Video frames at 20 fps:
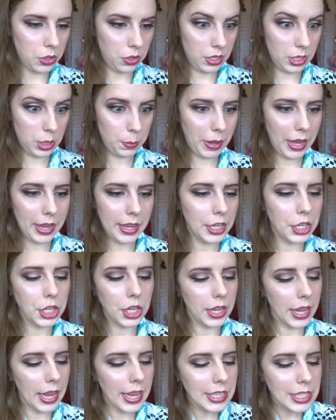on this
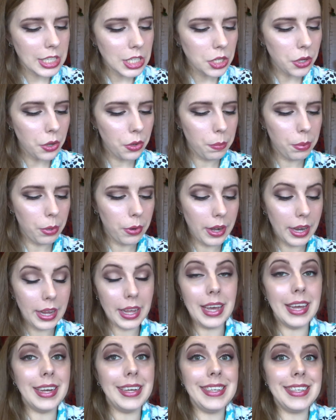packaging. It's so
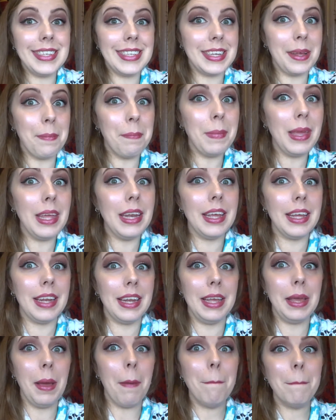pretty and it just
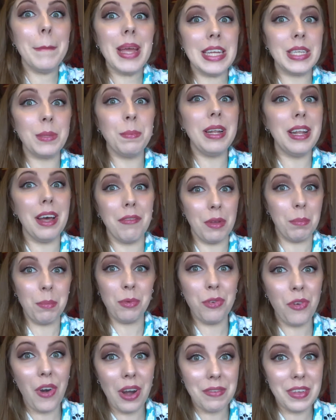immediately makes me love it
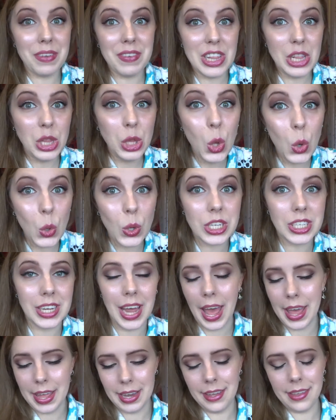before I've even looked
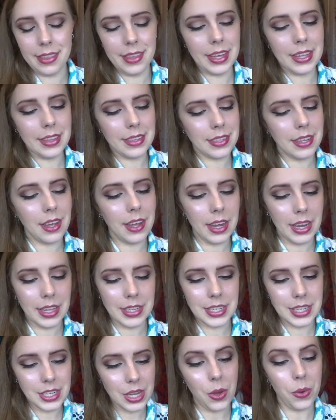at anything inside it.
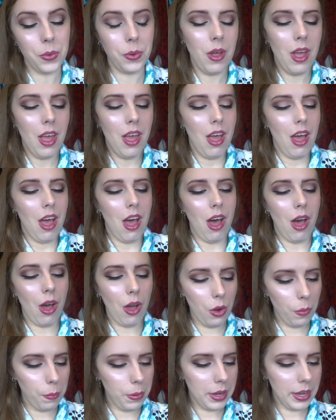So
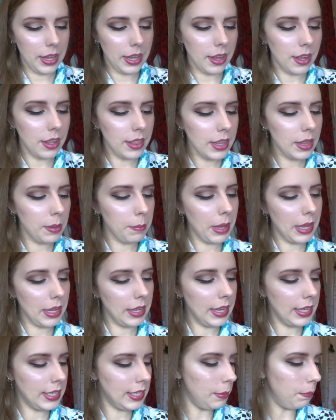opening our little
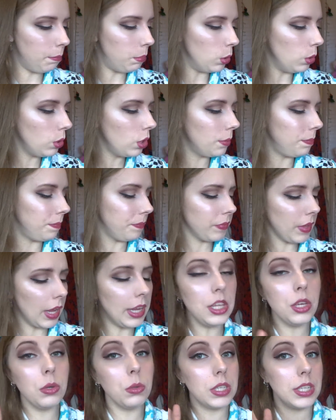magnetic book,
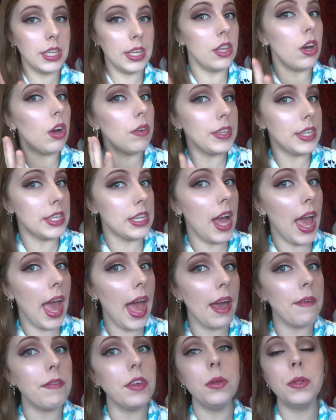and you'll see that obviously I
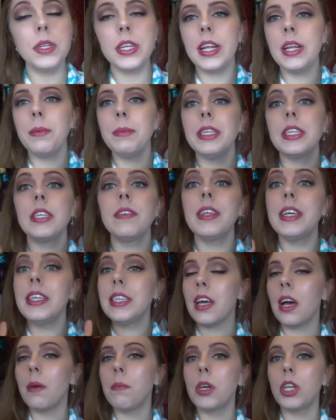have used elements of this.
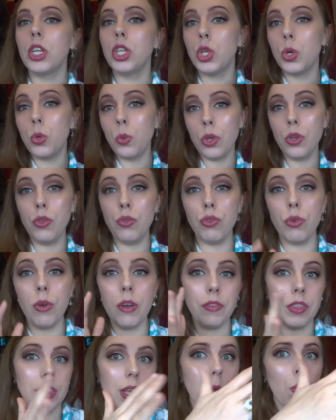I'm going to talk you through
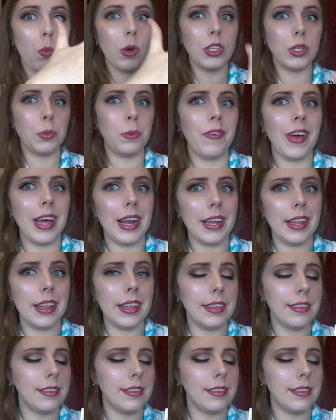everything once we've had a little